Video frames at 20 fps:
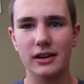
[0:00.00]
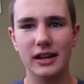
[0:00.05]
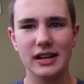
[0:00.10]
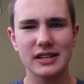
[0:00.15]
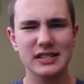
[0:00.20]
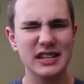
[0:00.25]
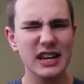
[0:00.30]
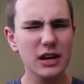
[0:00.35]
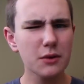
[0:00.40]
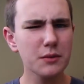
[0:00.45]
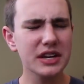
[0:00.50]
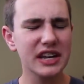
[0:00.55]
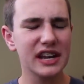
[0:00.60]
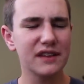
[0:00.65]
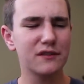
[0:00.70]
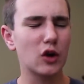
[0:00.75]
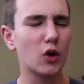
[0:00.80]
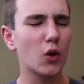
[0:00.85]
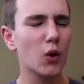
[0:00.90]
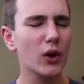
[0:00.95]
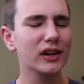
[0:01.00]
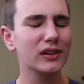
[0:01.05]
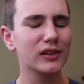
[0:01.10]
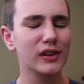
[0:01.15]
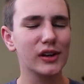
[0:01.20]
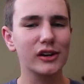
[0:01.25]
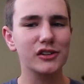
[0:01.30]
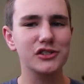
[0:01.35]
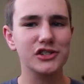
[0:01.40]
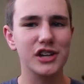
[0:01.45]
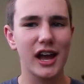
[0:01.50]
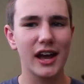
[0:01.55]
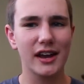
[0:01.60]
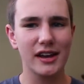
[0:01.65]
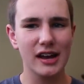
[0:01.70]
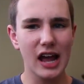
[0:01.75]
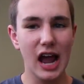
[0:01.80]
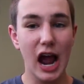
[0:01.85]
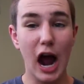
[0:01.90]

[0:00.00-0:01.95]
and today we need to have a quick little chat